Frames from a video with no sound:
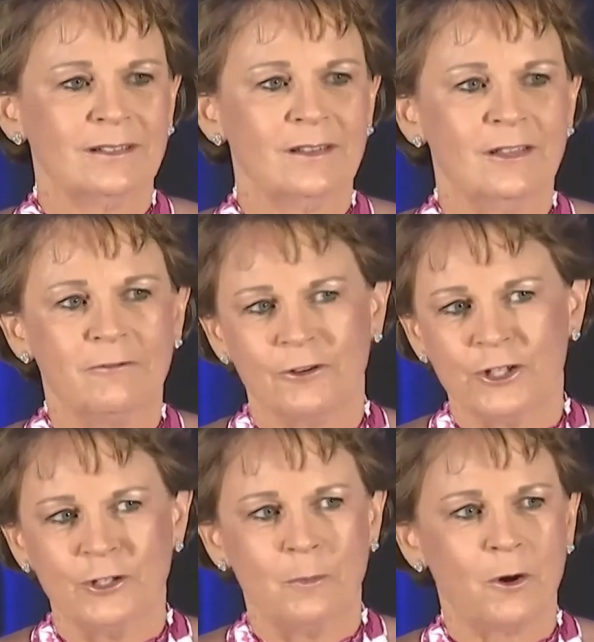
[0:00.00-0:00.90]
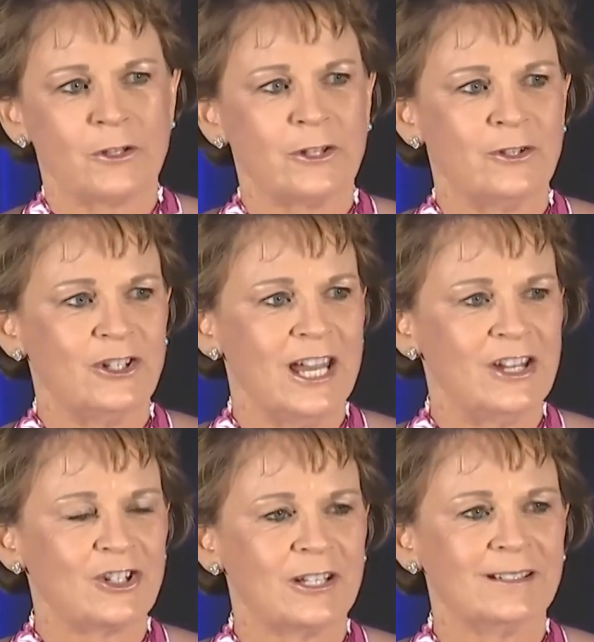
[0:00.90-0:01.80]
the Virginia Bar
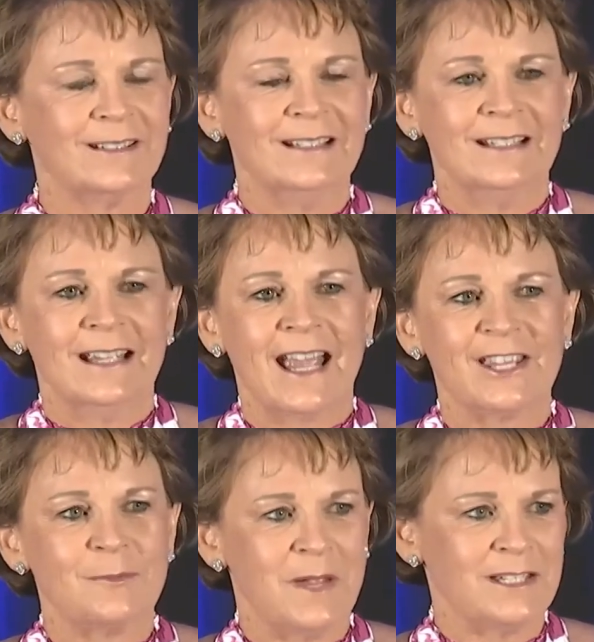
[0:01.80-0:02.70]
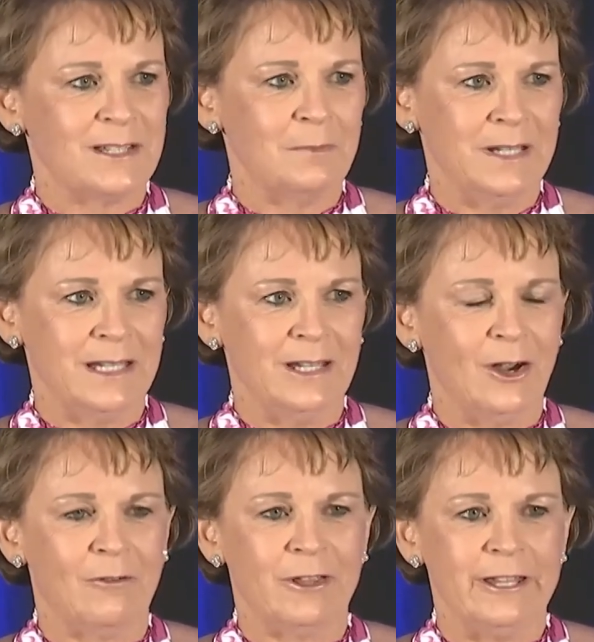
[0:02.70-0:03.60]
Association has meant to me
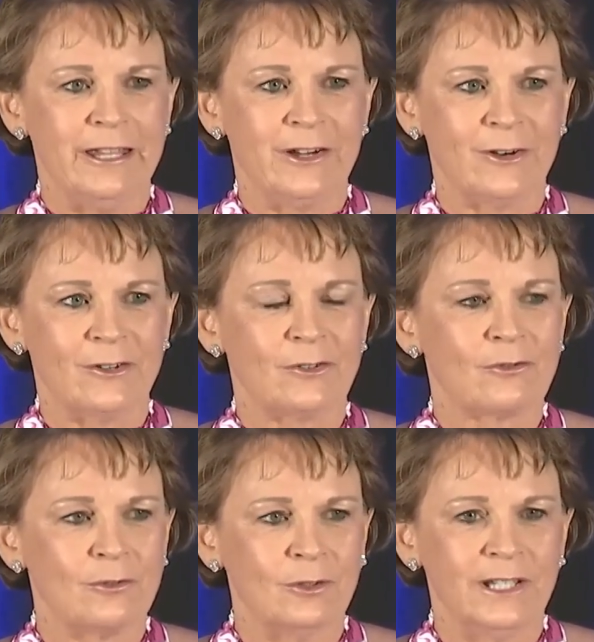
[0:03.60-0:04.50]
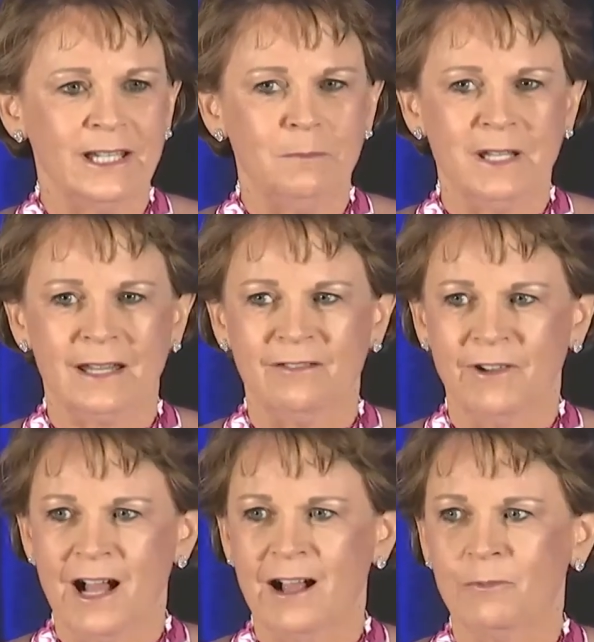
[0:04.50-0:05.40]
over the years. Truly, being
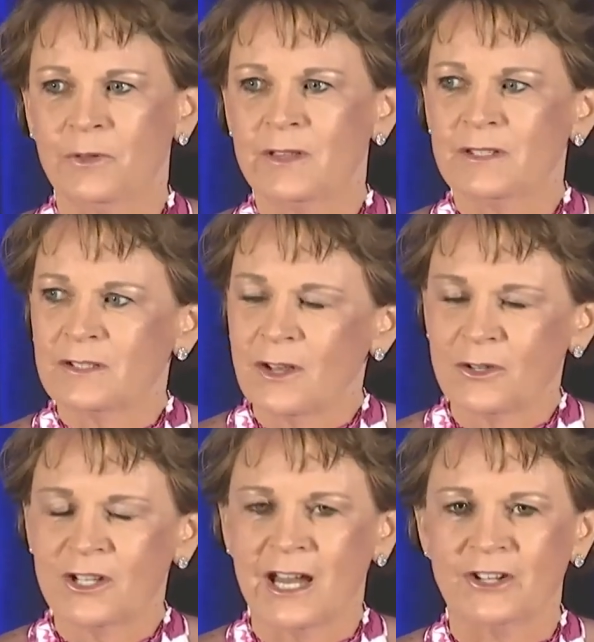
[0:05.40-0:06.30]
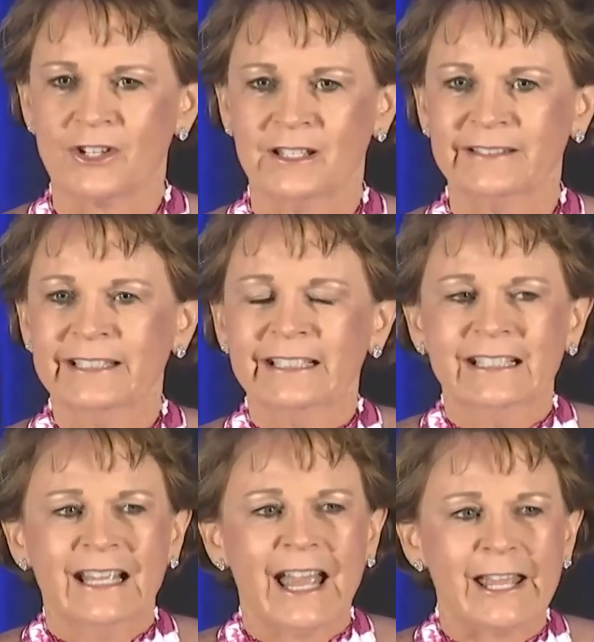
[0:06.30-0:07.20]
involved with this association
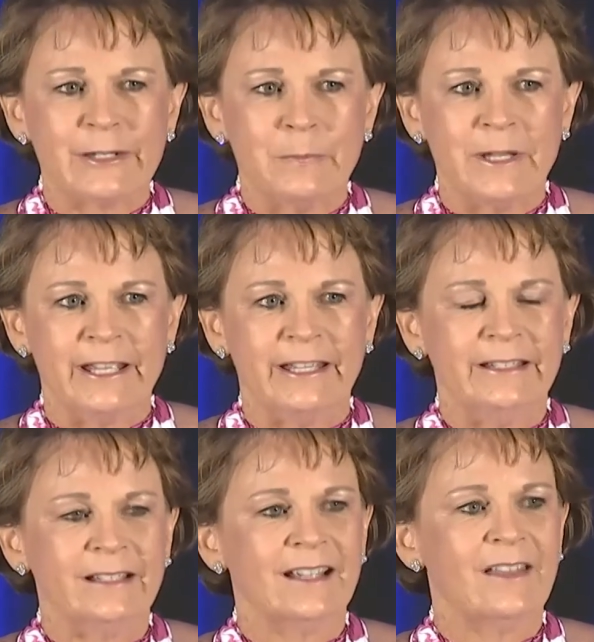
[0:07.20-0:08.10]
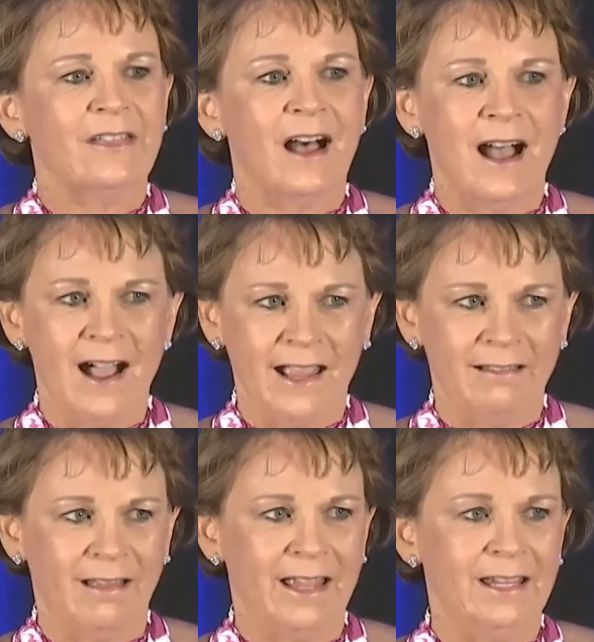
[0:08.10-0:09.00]
has been the
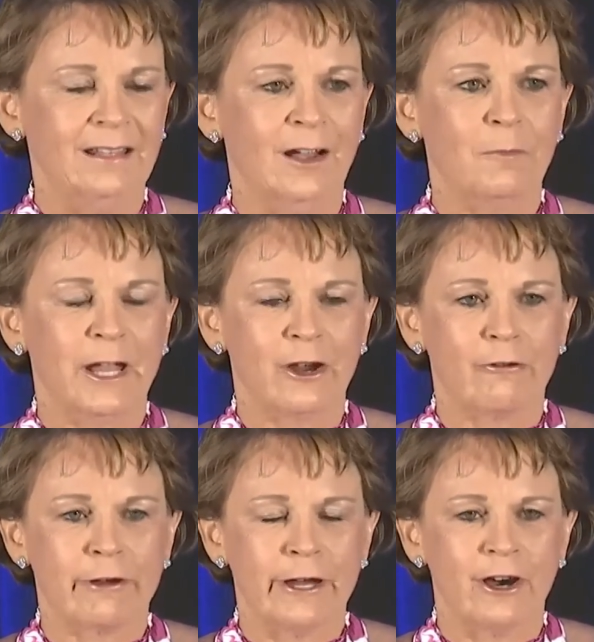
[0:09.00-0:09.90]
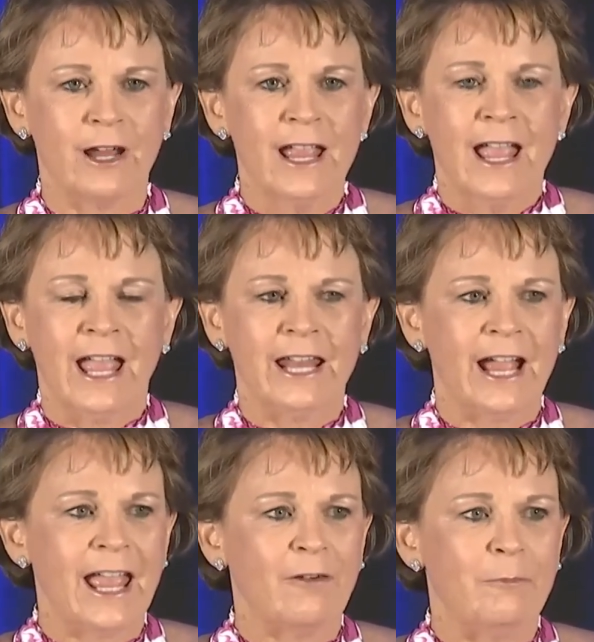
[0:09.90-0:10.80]
highlight of my career, and
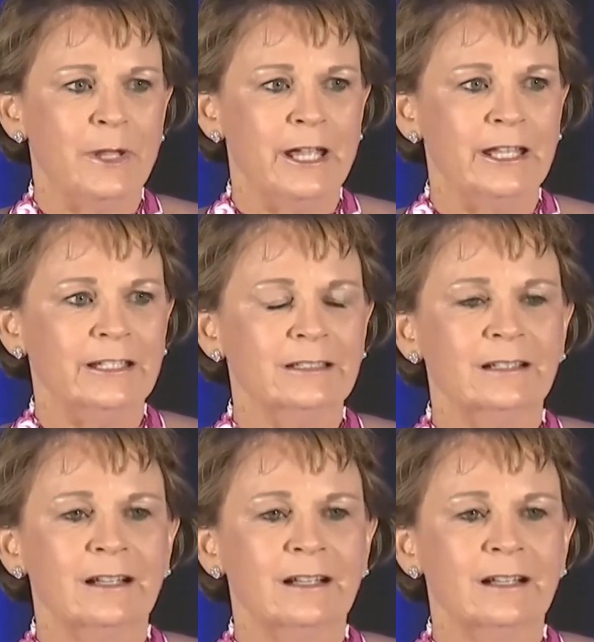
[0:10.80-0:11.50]
I have been